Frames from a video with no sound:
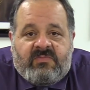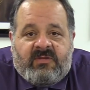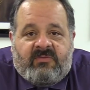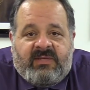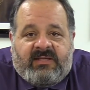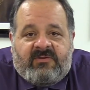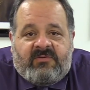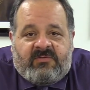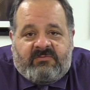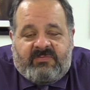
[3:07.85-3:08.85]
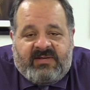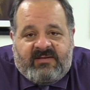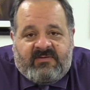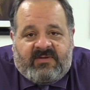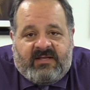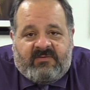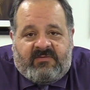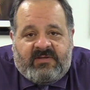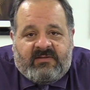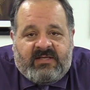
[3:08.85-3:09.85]
and we can do some repairs on the
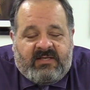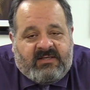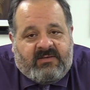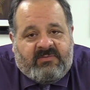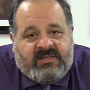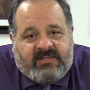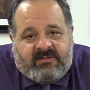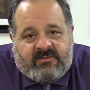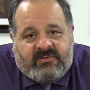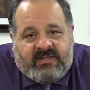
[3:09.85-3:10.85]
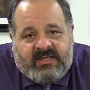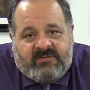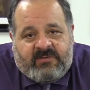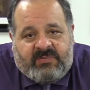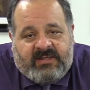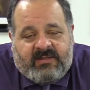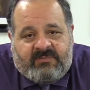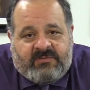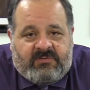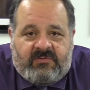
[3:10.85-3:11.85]
field. It would be terrible to have to pick
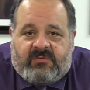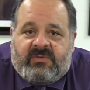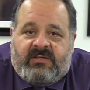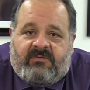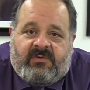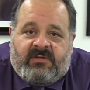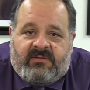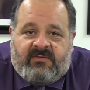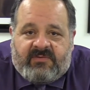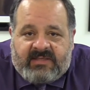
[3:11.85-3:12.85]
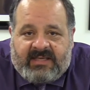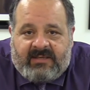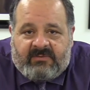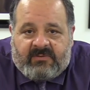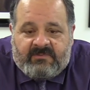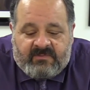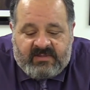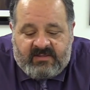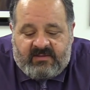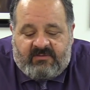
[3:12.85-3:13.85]
up a 200, 300, 400 foot cable
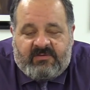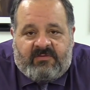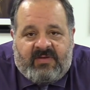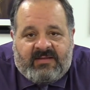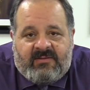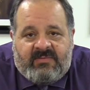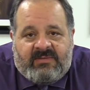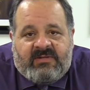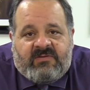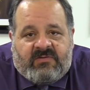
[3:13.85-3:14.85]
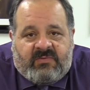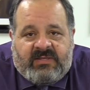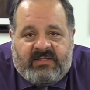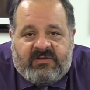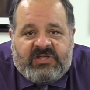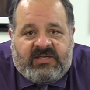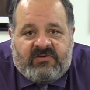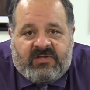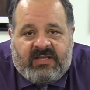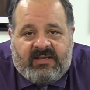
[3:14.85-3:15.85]
for the fact that maybe just we need to
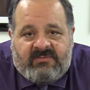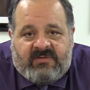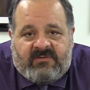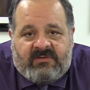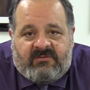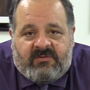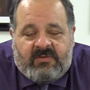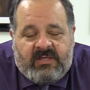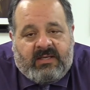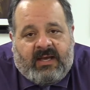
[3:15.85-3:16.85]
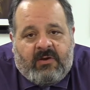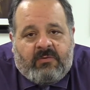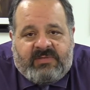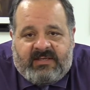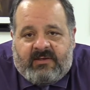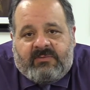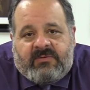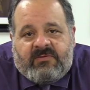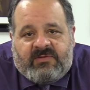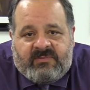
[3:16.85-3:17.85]
change an alignment sleeve. So I hope that helps
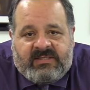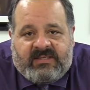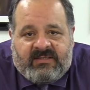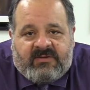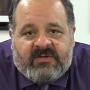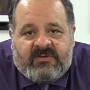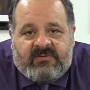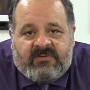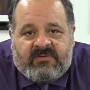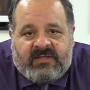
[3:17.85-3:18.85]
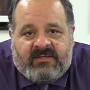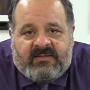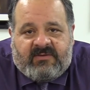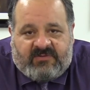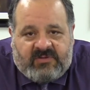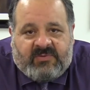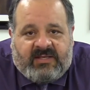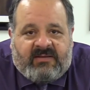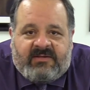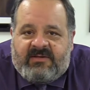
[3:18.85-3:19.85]
you SMPTE connector users, and I'll see you
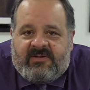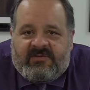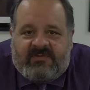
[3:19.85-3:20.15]
again in another